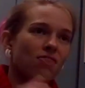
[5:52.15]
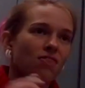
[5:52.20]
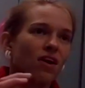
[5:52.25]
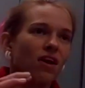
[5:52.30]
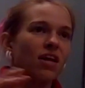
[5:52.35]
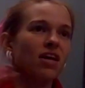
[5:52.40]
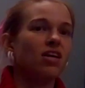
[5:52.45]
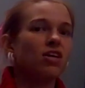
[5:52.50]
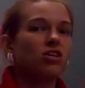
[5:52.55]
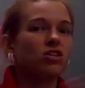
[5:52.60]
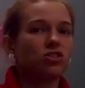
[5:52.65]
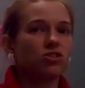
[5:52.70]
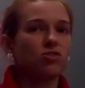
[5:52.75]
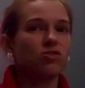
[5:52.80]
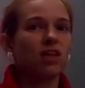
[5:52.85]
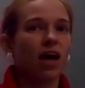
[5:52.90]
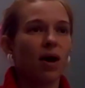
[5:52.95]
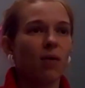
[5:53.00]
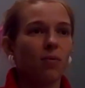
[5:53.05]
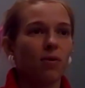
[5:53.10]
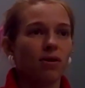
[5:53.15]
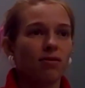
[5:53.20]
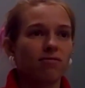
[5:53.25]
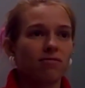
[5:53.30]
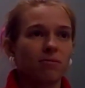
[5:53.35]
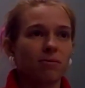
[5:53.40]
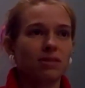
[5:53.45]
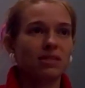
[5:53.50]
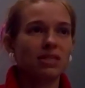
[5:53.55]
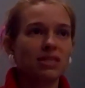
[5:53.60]
then he could do that work
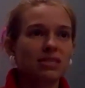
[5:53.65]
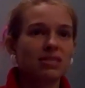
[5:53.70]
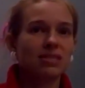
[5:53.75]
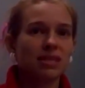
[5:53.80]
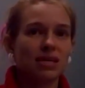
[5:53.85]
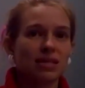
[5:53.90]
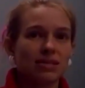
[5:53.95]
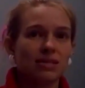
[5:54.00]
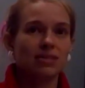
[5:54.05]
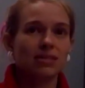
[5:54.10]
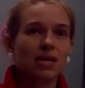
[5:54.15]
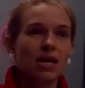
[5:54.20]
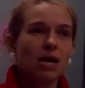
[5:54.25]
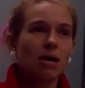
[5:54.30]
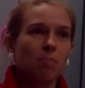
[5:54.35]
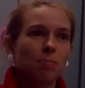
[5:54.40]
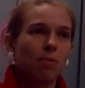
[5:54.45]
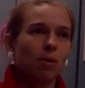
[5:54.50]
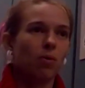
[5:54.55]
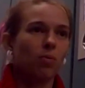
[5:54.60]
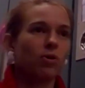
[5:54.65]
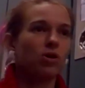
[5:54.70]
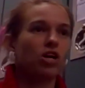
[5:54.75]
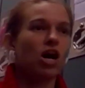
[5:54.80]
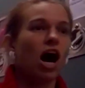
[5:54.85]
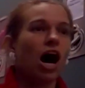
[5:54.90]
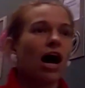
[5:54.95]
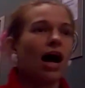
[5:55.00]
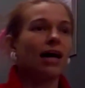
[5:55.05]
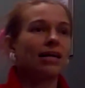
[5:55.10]
from a distance, but we're
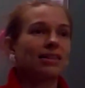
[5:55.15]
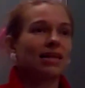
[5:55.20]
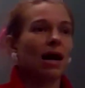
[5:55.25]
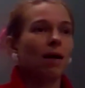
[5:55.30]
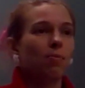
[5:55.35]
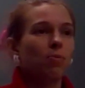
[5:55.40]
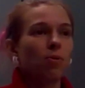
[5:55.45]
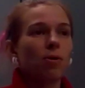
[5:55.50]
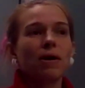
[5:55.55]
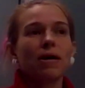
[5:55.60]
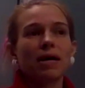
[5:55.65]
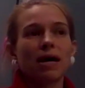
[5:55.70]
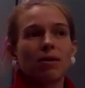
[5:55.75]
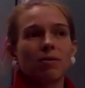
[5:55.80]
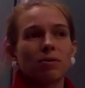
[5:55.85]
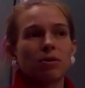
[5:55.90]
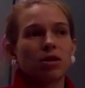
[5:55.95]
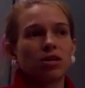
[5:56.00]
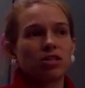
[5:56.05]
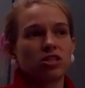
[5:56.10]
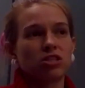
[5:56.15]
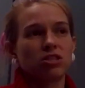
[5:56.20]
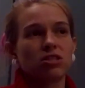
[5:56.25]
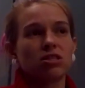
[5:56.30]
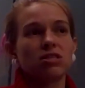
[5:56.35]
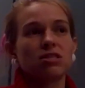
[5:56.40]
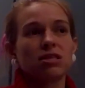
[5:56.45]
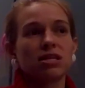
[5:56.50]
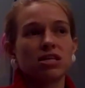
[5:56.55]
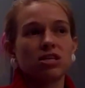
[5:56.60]
not at that point yet with our
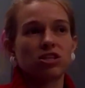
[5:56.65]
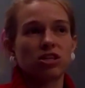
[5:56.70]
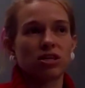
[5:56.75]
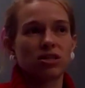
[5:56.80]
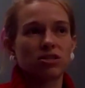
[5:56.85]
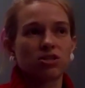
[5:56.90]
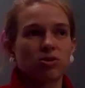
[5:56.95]
digitization.